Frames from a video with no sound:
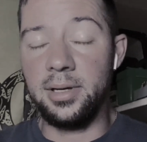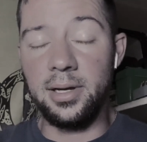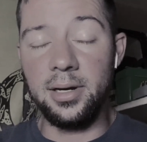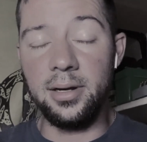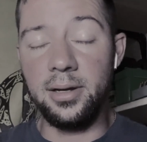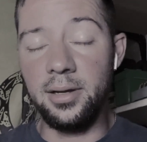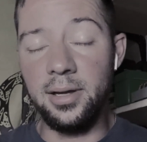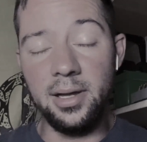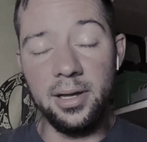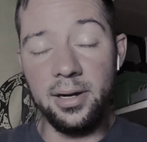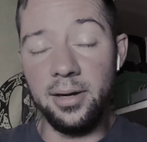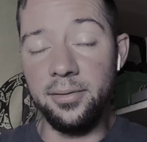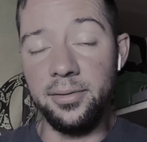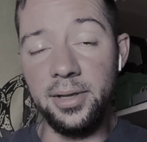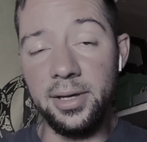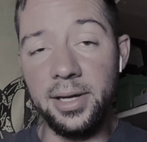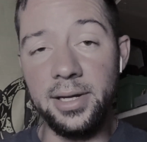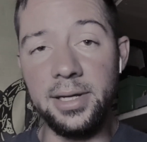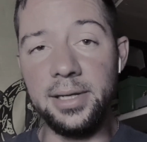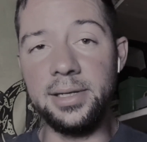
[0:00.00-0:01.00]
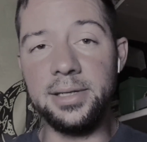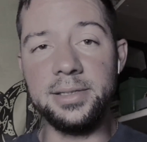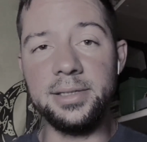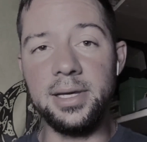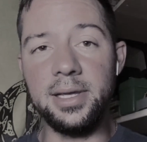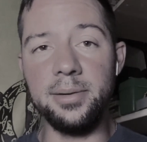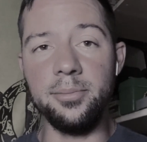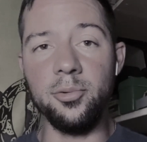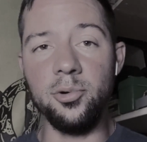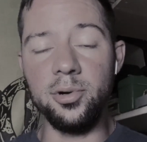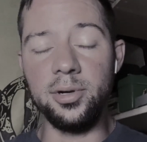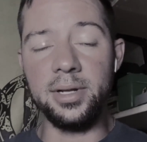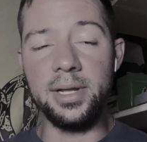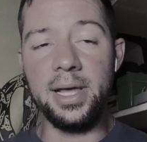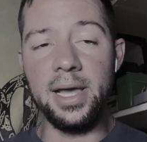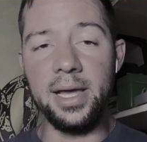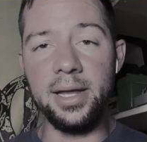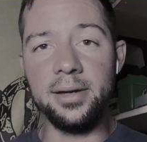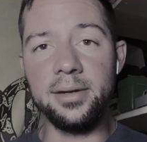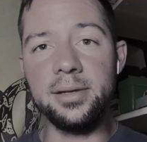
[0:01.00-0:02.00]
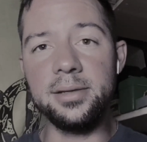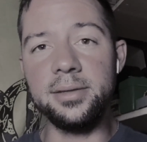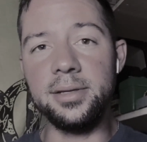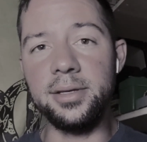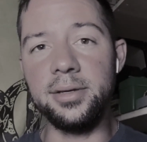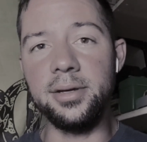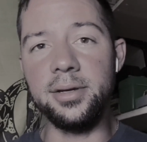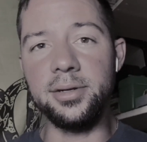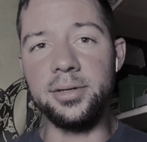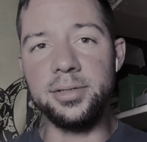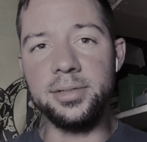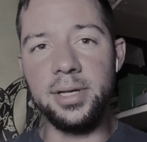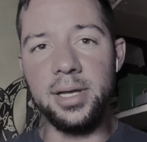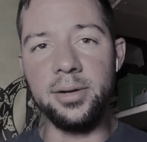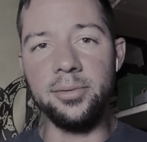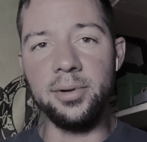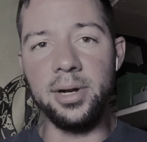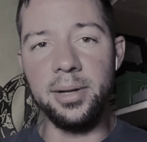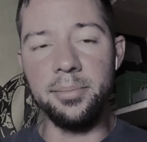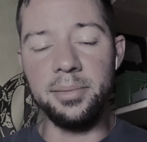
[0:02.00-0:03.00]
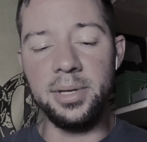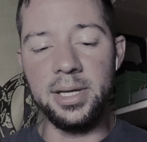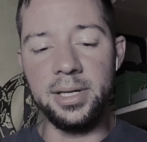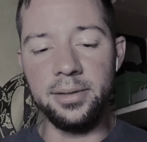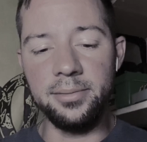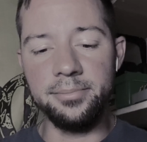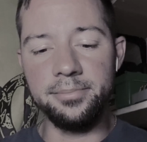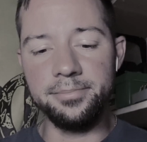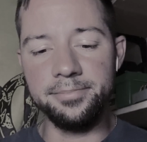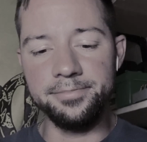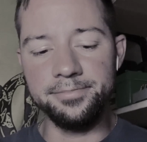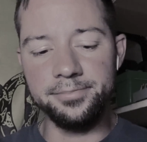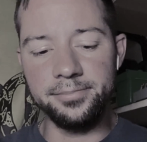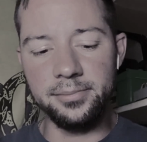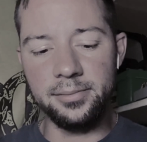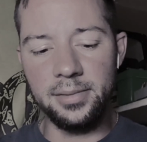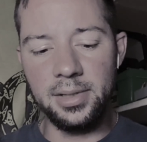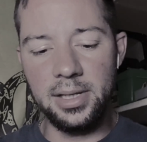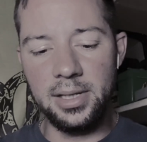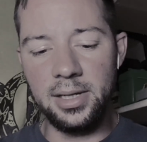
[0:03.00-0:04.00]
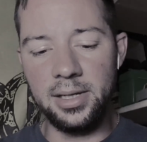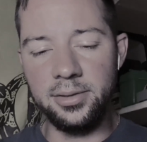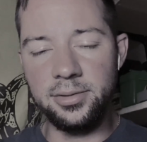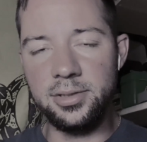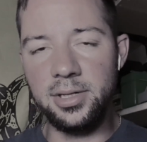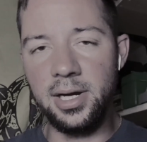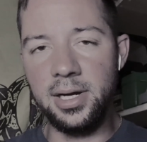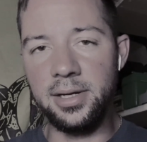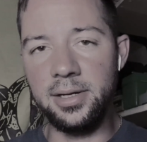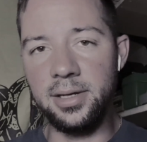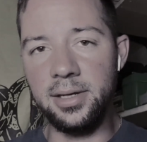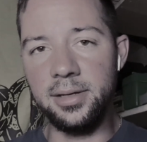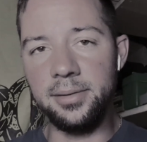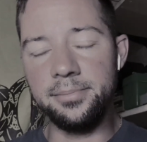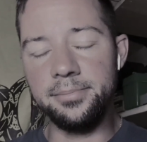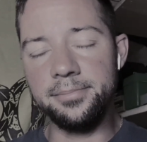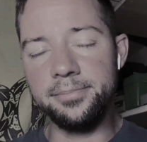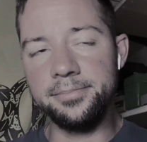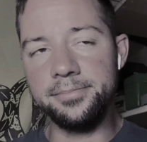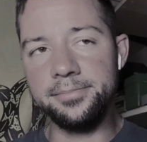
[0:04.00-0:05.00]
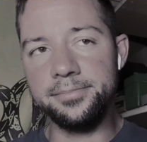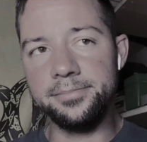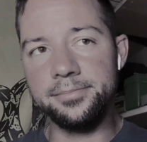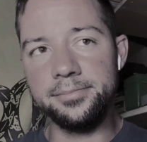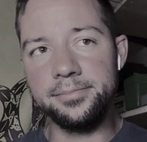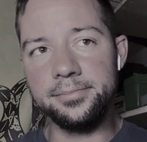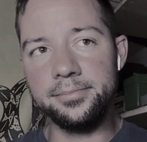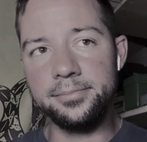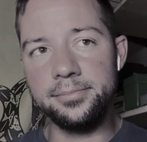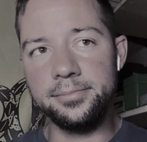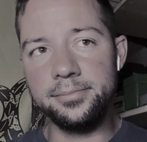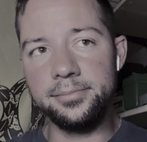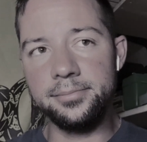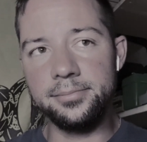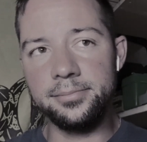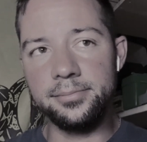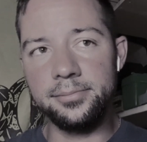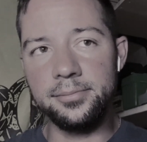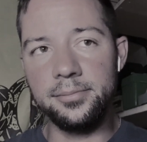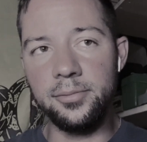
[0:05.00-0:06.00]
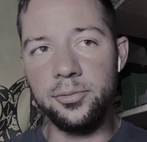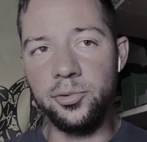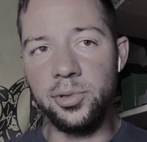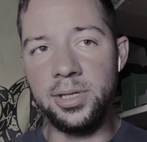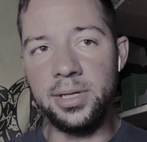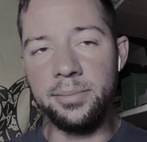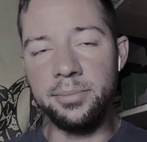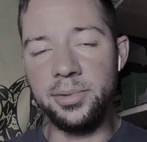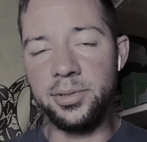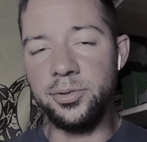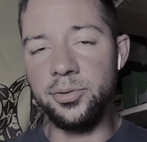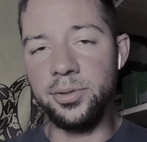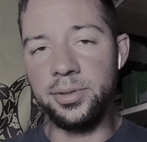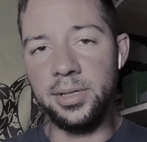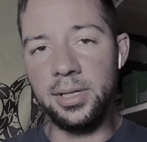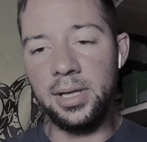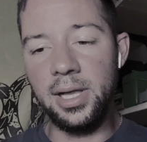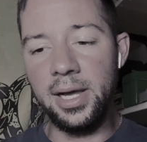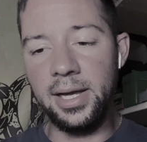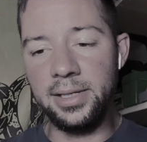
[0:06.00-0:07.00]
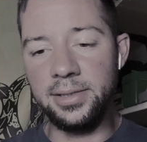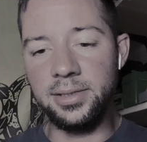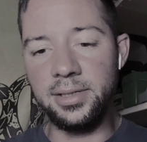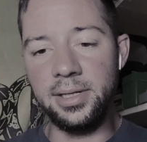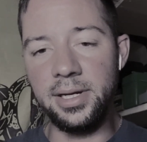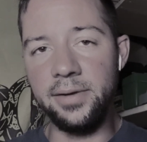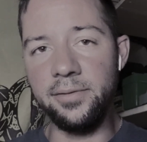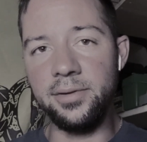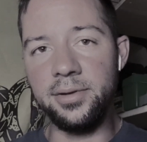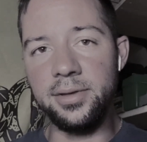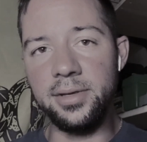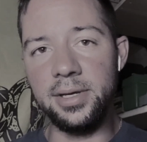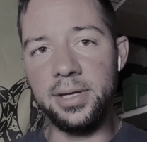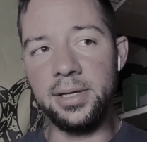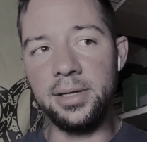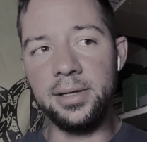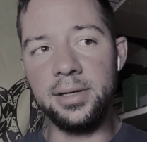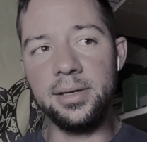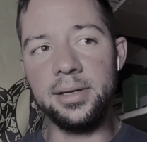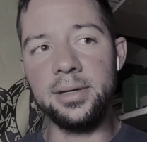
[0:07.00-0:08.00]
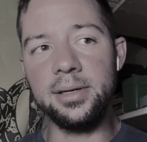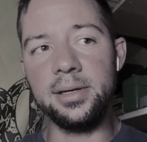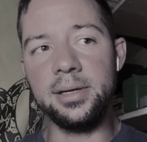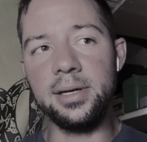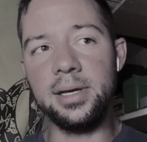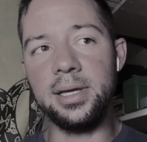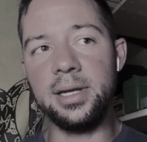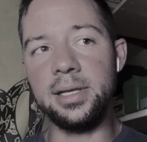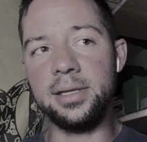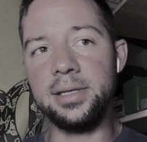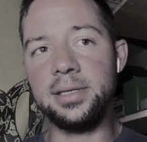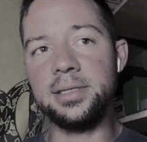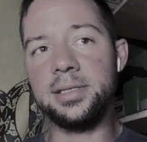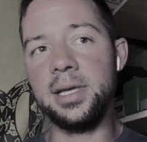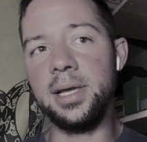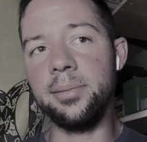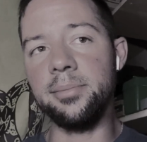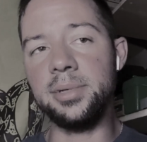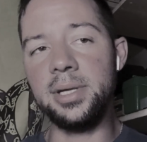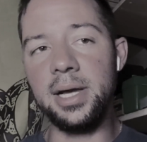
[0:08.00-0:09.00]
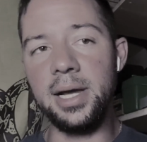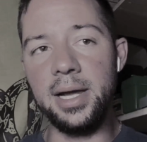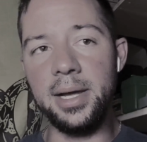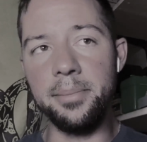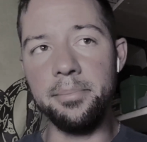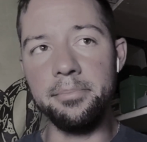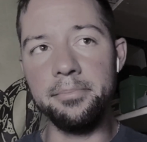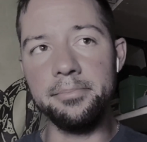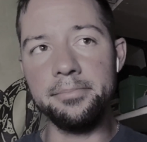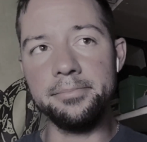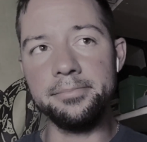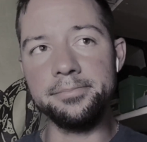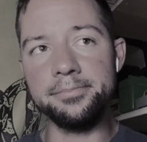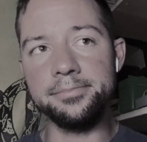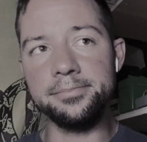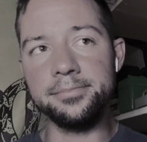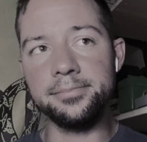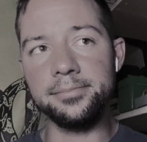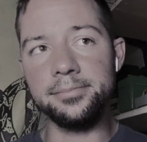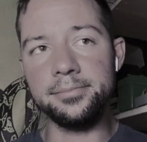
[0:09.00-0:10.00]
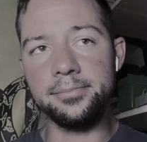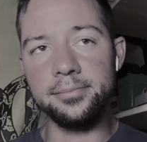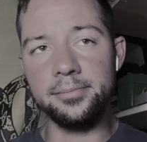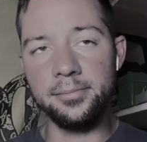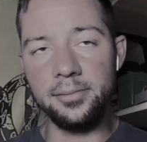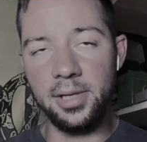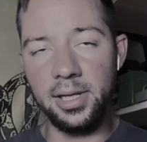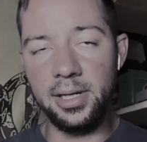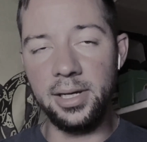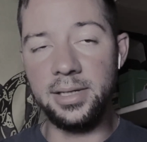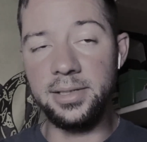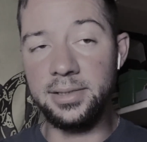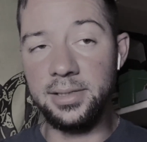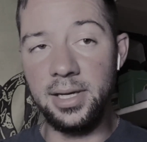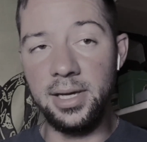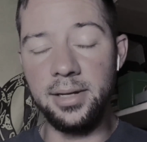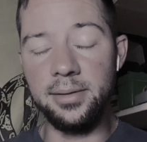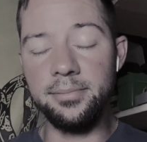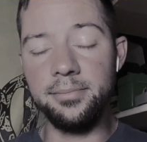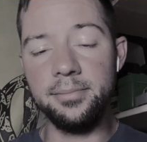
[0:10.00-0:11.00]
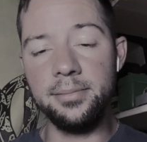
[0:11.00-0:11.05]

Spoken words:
I don't think I need to say any more than that. I think you understand what I mean. And I'm trying to read in between the lines on everything, and at the same time, like I said,